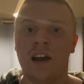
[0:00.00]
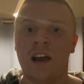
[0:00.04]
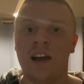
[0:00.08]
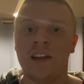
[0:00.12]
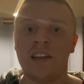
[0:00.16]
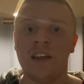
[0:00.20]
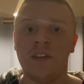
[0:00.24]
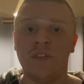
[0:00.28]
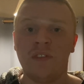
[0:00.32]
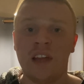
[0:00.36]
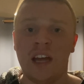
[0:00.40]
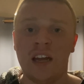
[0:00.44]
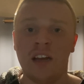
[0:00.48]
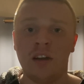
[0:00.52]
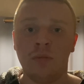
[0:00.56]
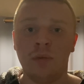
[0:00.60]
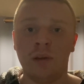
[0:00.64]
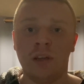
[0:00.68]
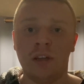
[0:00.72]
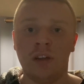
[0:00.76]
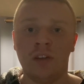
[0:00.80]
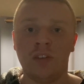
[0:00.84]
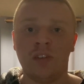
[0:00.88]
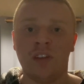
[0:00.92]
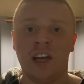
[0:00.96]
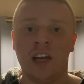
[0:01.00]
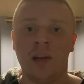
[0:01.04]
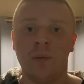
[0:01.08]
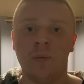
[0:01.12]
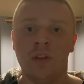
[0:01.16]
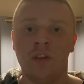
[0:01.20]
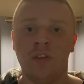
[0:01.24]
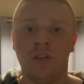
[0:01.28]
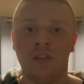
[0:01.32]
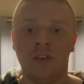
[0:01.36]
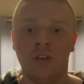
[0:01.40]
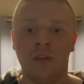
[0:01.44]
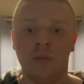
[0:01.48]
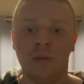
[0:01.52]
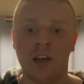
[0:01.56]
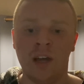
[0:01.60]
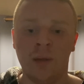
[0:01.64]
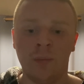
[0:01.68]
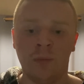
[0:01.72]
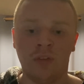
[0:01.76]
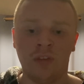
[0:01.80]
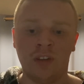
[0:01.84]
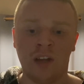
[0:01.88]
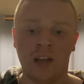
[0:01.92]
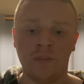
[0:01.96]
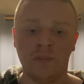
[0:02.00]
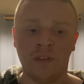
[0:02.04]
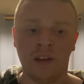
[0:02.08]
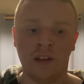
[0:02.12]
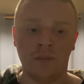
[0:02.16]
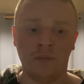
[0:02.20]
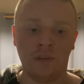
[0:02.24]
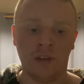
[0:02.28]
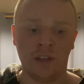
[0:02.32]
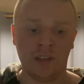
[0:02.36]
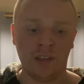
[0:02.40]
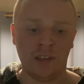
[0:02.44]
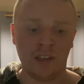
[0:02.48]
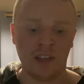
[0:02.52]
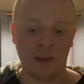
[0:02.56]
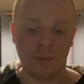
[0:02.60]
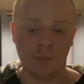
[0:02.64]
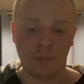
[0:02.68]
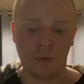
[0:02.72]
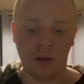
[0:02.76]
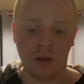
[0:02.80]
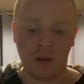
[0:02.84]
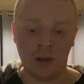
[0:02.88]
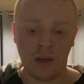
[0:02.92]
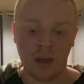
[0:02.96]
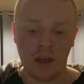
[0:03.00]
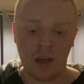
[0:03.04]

I definitely had a really good time with this new sci-fi flick here. But